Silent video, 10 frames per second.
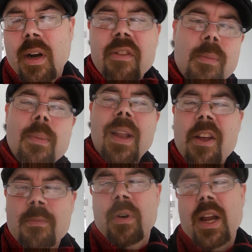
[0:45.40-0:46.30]
Alright, so I'm on the
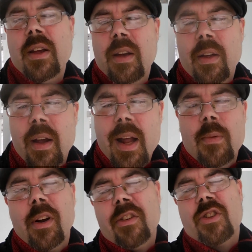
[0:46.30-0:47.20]
last break, and I
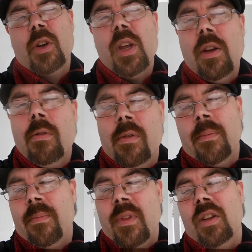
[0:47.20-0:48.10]
wanted to show you
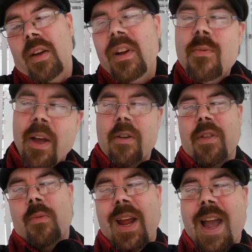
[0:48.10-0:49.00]
the lovely weather that we